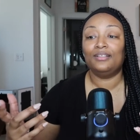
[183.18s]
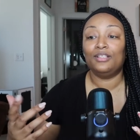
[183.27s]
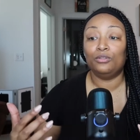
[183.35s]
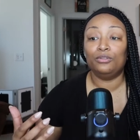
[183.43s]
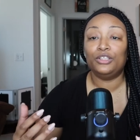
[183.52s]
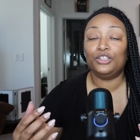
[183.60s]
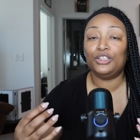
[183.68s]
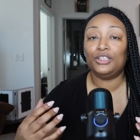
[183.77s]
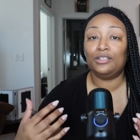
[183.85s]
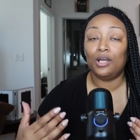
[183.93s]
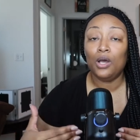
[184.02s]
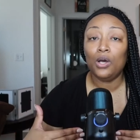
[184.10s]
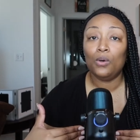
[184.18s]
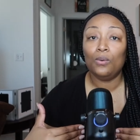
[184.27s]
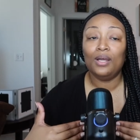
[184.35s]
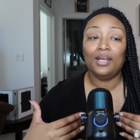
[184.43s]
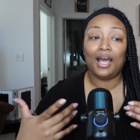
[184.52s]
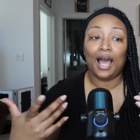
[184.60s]
little did she
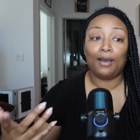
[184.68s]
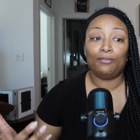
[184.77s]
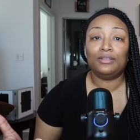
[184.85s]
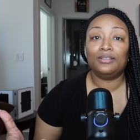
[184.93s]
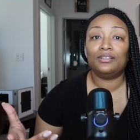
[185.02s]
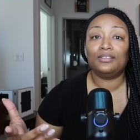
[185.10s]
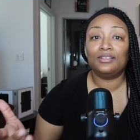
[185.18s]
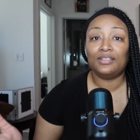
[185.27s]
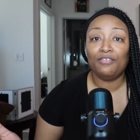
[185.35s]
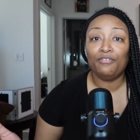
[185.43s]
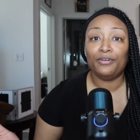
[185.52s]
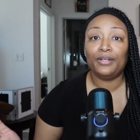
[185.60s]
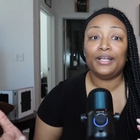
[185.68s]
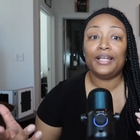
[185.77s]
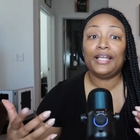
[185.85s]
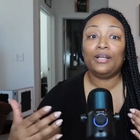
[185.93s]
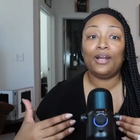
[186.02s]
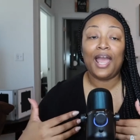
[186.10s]
know I was
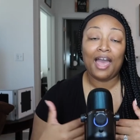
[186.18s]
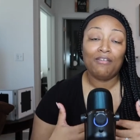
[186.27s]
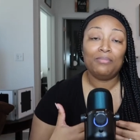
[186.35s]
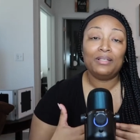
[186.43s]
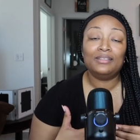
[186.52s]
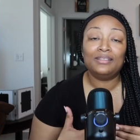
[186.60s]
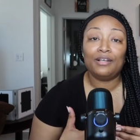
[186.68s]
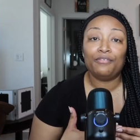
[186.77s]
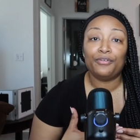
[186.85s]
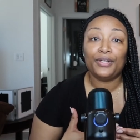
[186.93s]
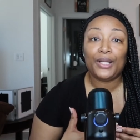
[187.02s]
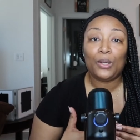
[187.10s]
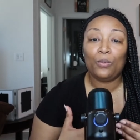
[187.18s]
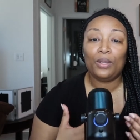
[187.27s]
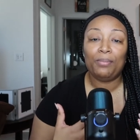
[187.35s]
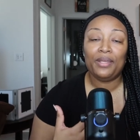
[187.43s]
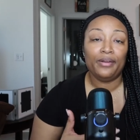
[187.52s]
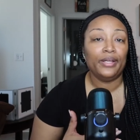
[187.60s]
suffering or have been suffering with
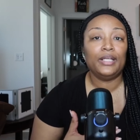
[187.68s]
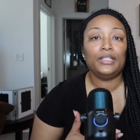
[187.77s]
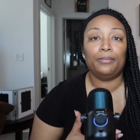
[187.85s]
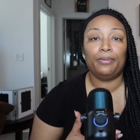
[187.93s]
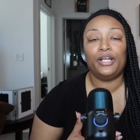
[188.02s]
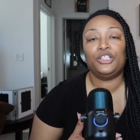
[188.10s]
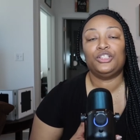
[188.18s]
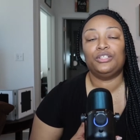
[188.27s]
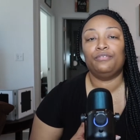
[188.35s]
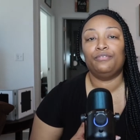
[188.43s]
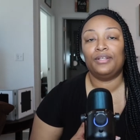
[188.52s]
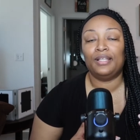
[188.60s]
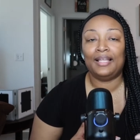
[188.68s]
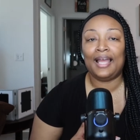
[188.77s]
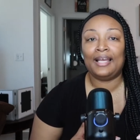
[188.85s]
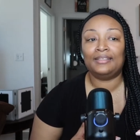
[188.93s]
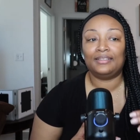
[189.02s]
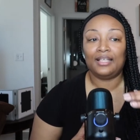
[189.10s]
period depression for the
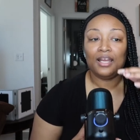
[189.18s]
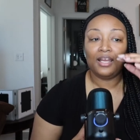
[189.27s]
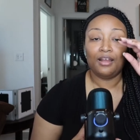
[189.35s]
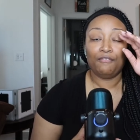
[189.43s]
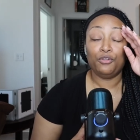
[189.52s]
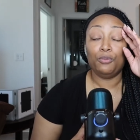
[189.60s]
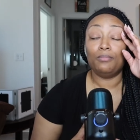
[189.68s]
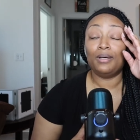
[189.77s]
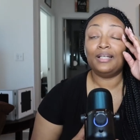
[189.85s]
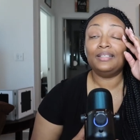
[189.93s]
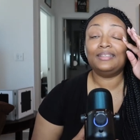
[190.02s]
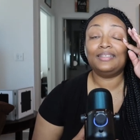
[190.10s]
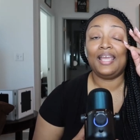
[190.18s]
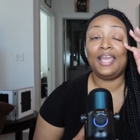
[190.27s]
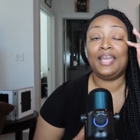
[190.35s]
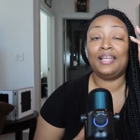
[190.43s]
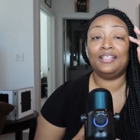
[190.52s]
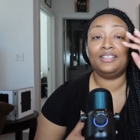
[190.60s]
last few months
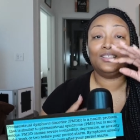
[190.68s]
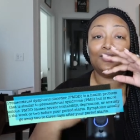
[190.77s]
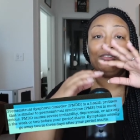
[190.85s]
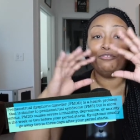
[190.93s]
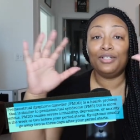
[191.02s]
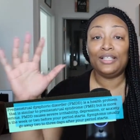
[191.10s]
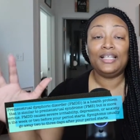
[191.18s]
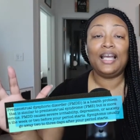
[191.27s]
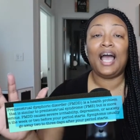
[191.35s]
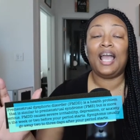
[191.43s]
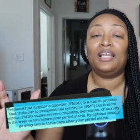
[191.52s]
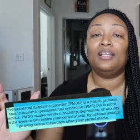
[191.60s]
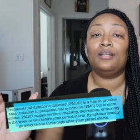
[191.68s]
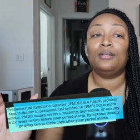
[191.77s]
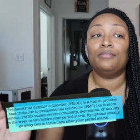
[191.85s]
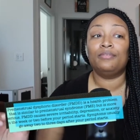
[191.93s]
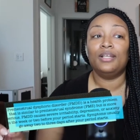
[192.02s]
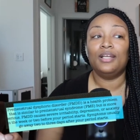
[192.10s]
and it's really kind
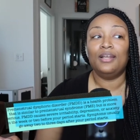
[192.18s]
of